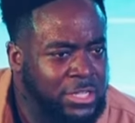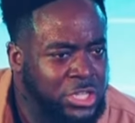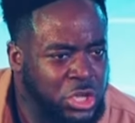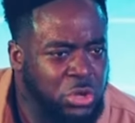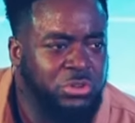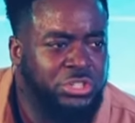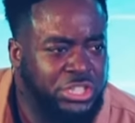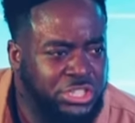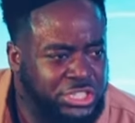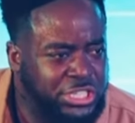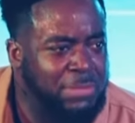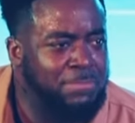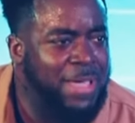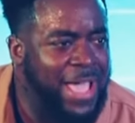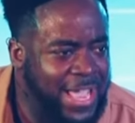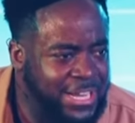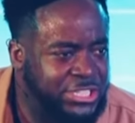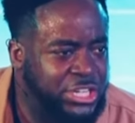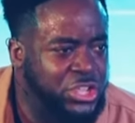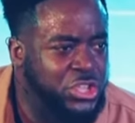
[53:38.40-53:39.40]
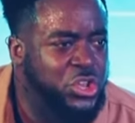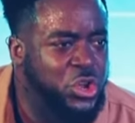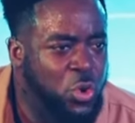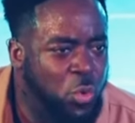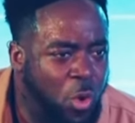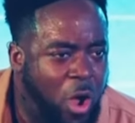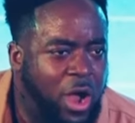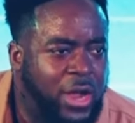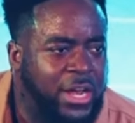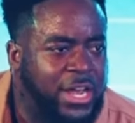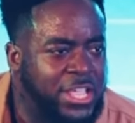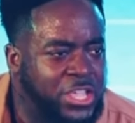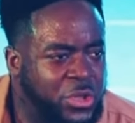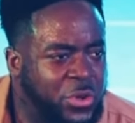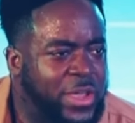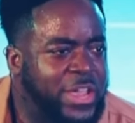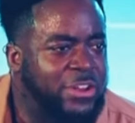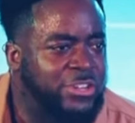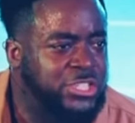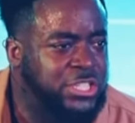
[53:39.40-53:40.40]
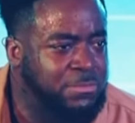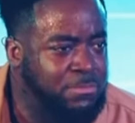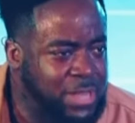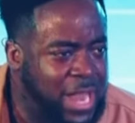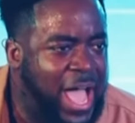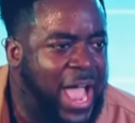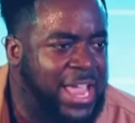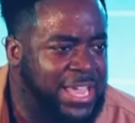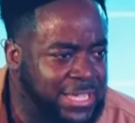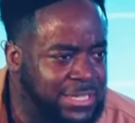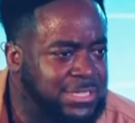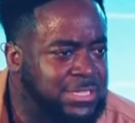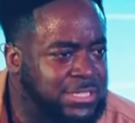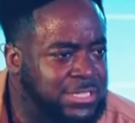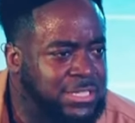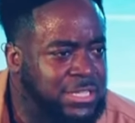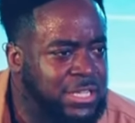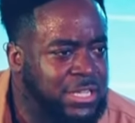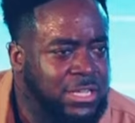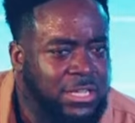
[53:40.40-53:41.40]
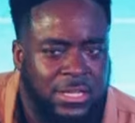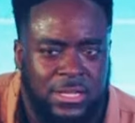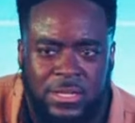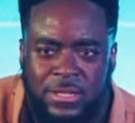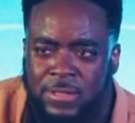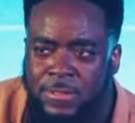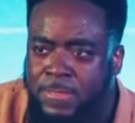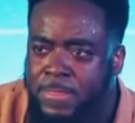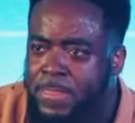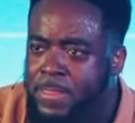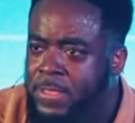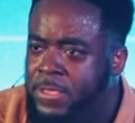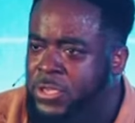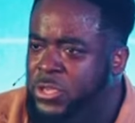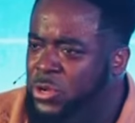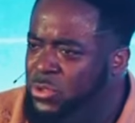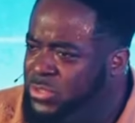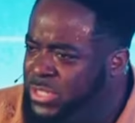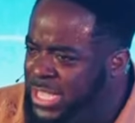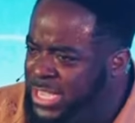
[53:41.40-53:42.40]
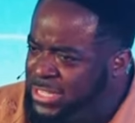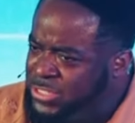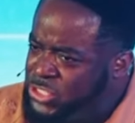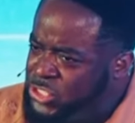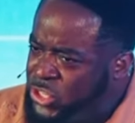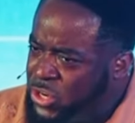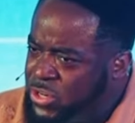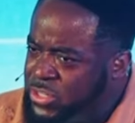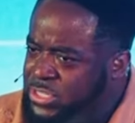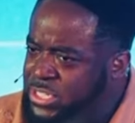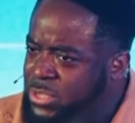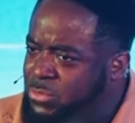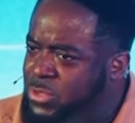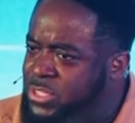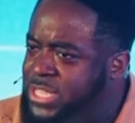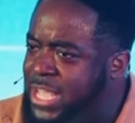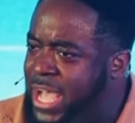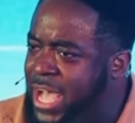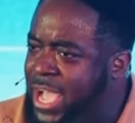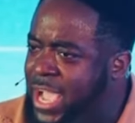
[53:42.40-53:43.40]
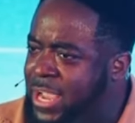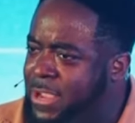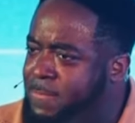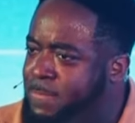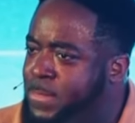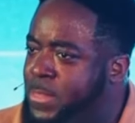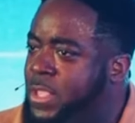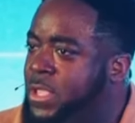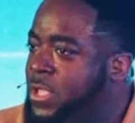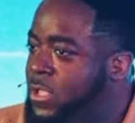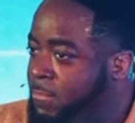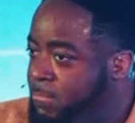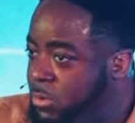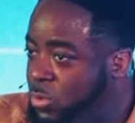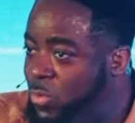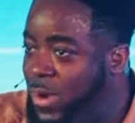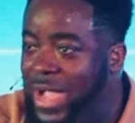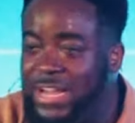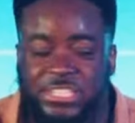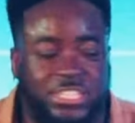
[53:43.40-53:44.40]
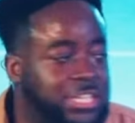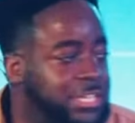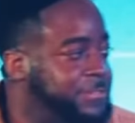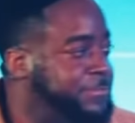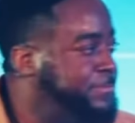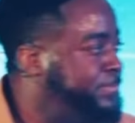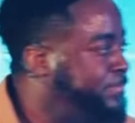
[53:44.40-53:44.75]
You just imagine, you're walking and you hear some lions. You don't think uncertainty was high? But watch it.